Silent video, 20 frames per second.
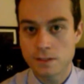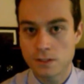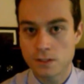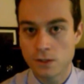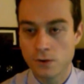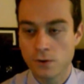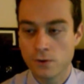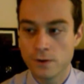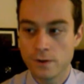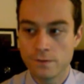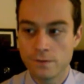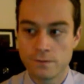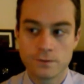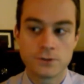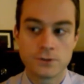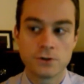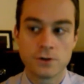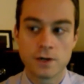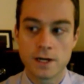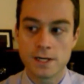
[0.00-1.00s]
so if
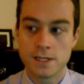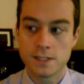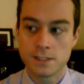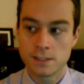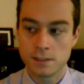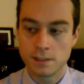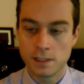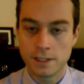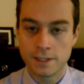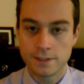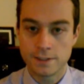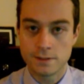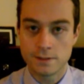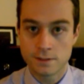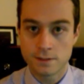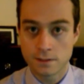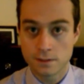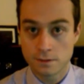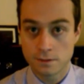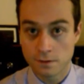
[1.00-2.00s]
you're trying to light
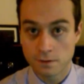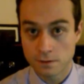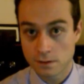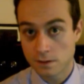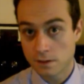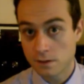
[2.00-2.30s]
this in a